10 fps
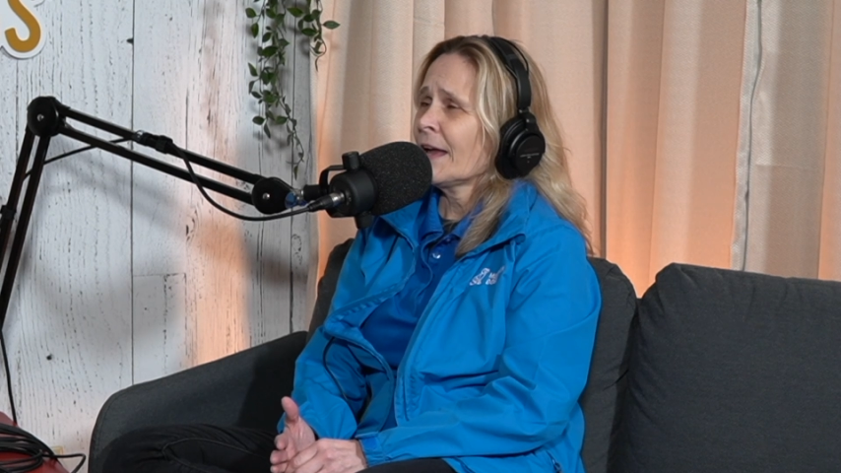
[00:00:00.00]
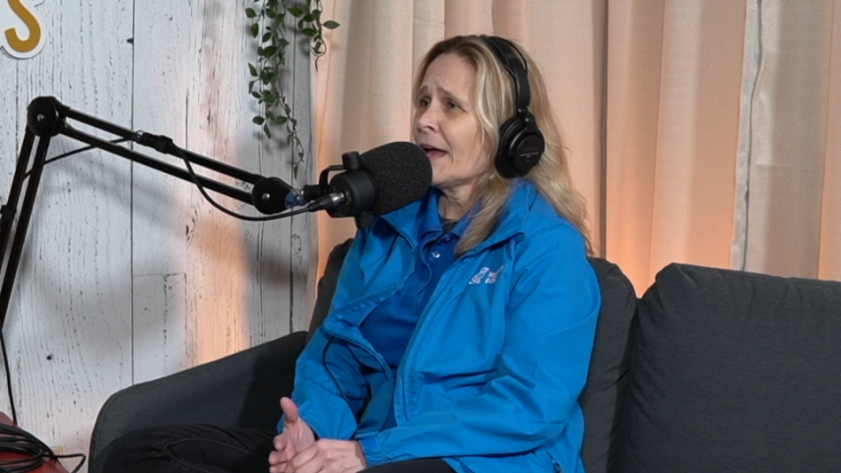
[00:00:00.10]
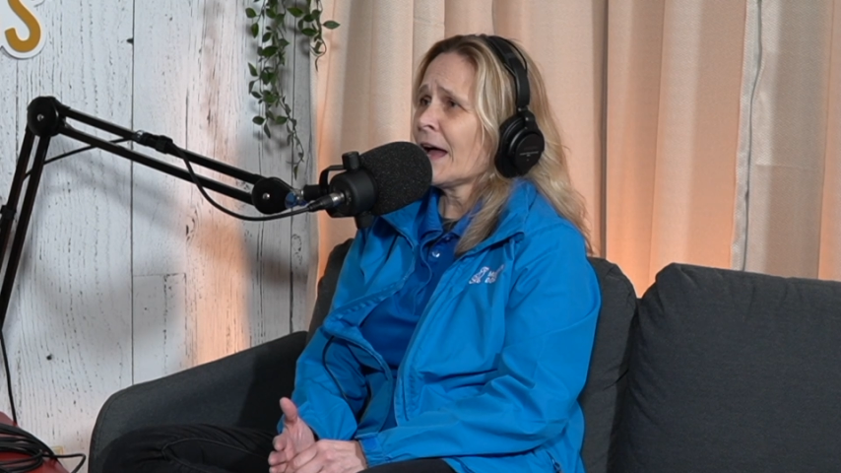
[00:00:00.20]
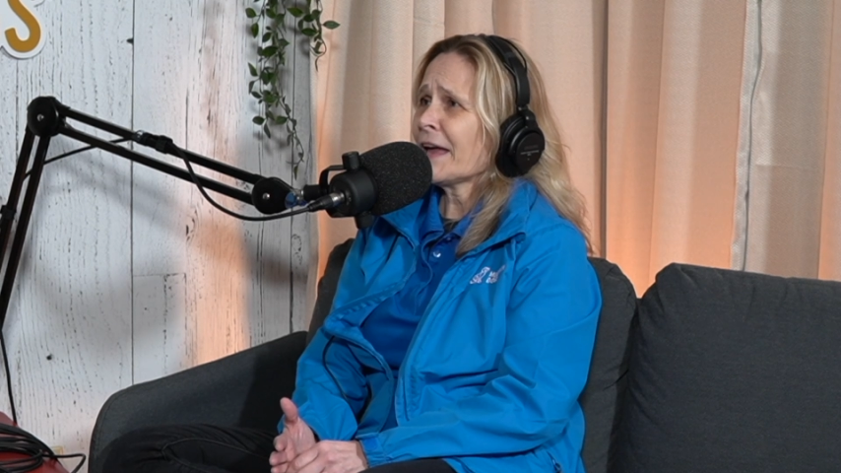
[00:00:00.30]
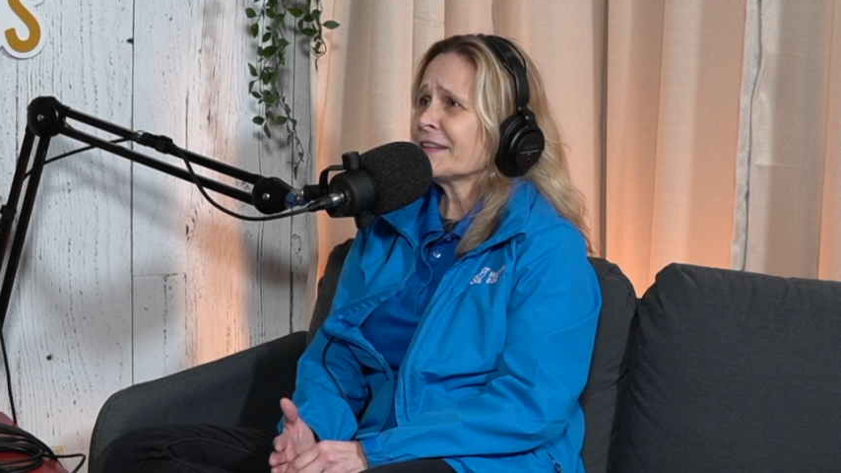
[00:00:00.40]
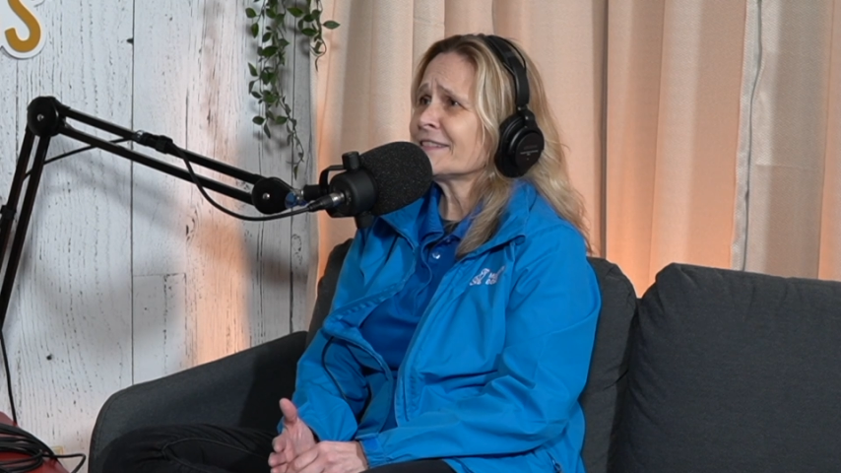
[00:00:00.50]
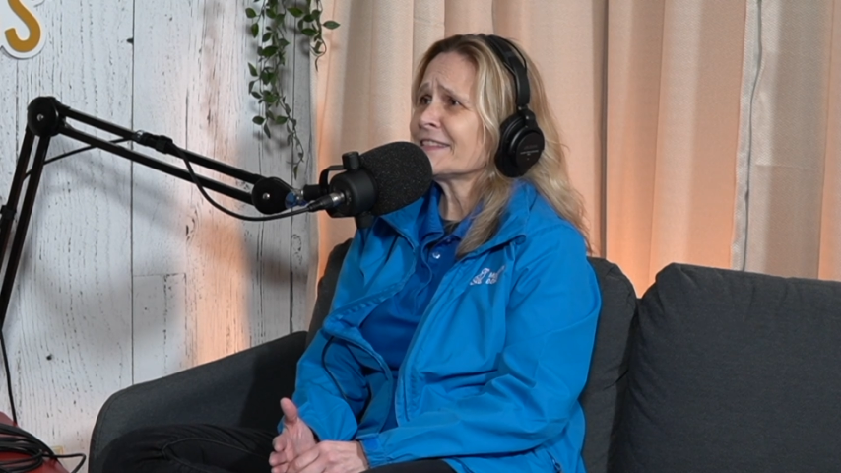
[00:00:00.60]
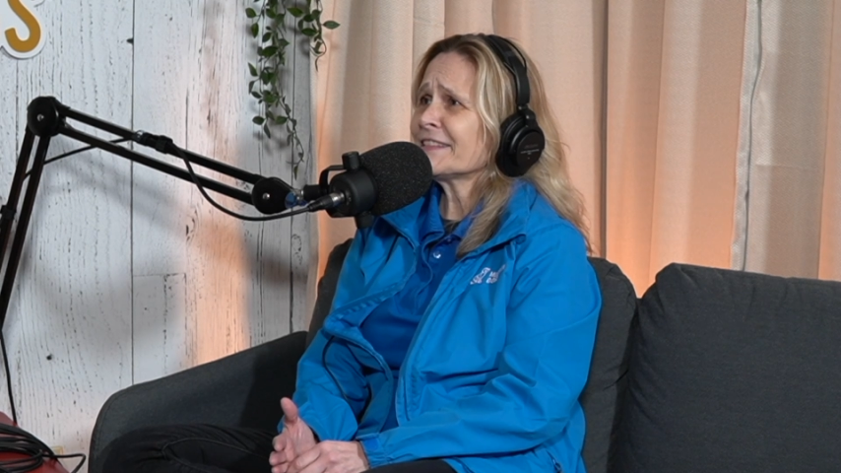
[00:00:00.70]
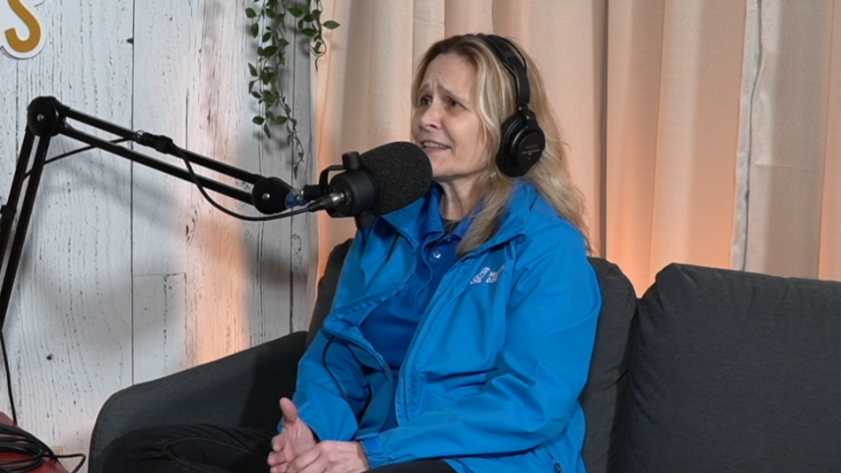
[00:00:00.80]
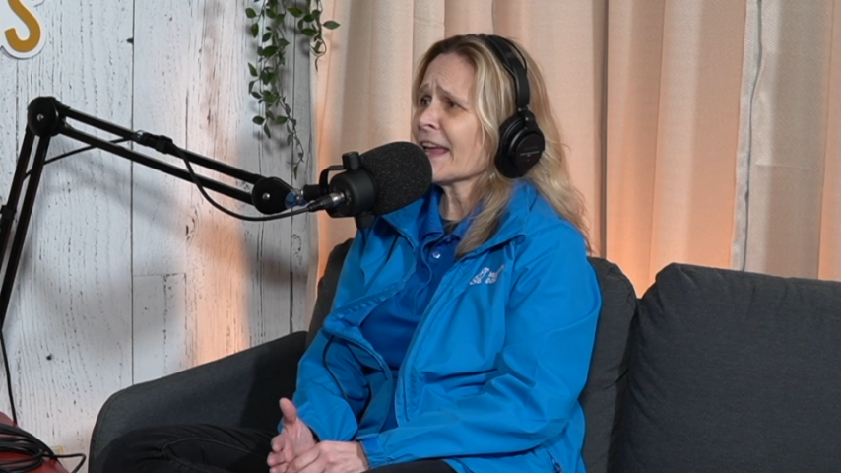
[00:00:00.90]
I
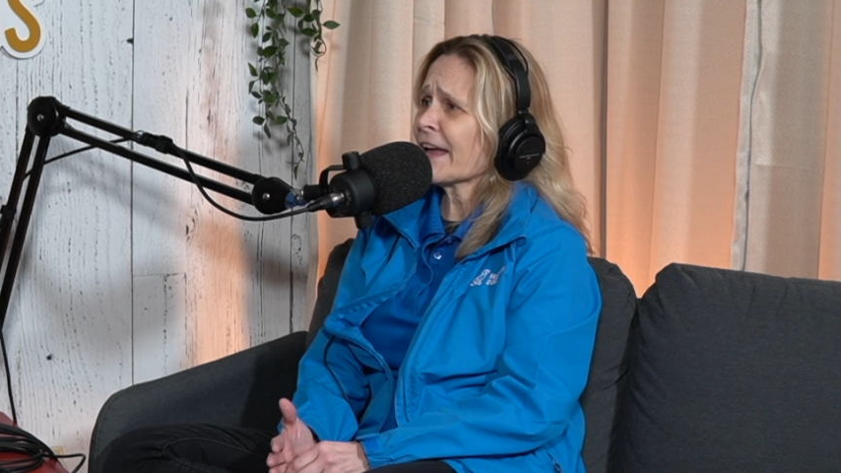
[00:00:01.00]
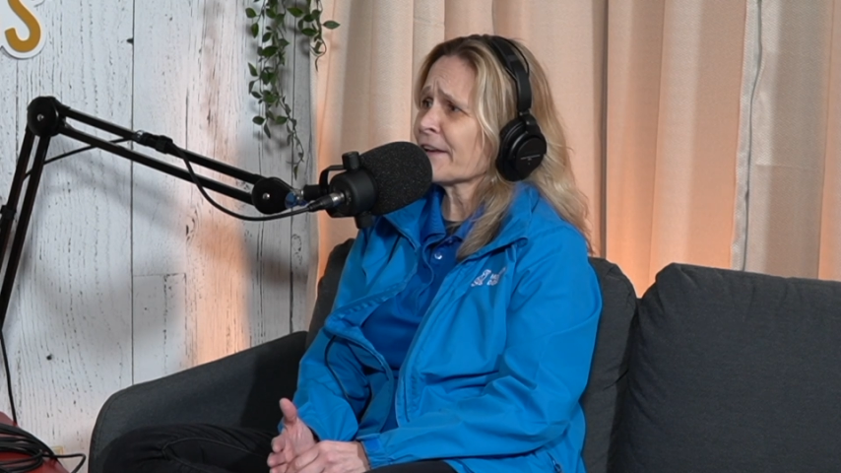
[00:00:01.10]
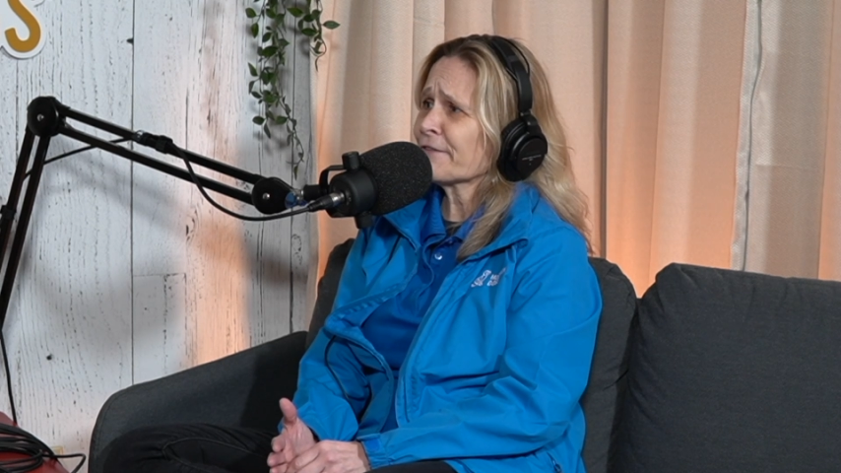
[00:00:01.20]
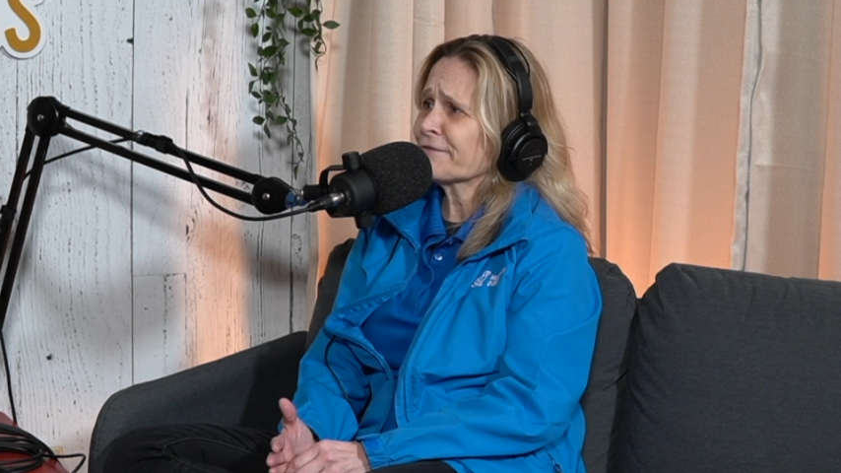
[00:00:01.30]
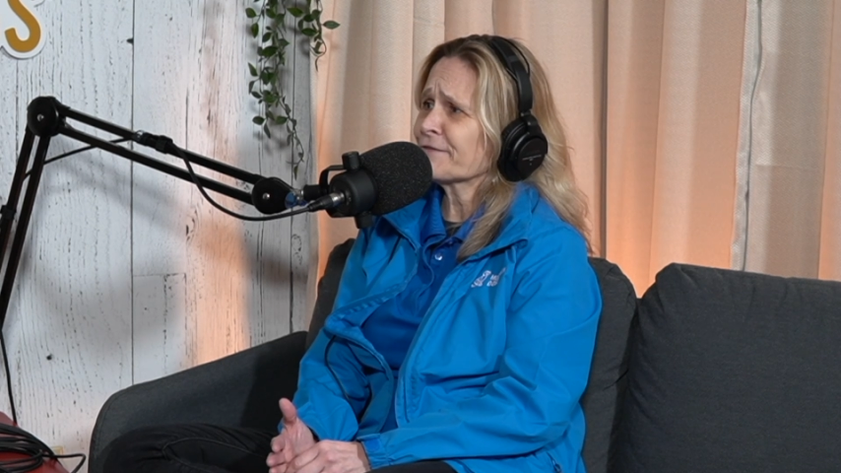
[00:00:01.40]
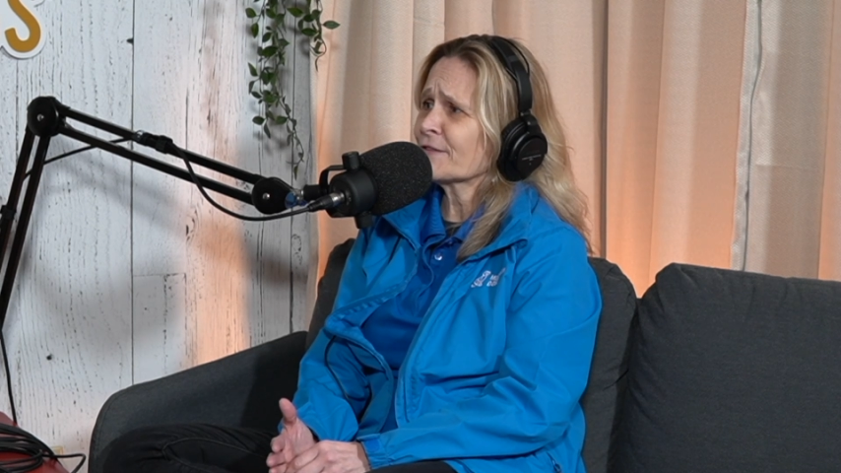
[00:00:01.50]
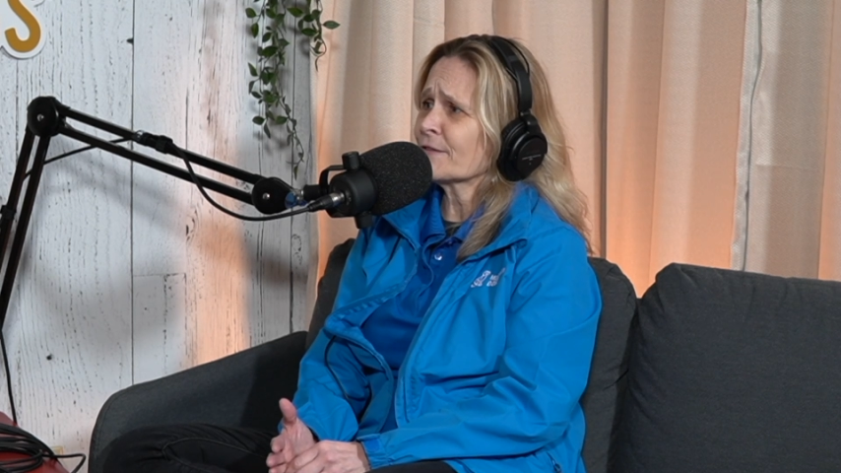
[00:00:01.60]
didn't have...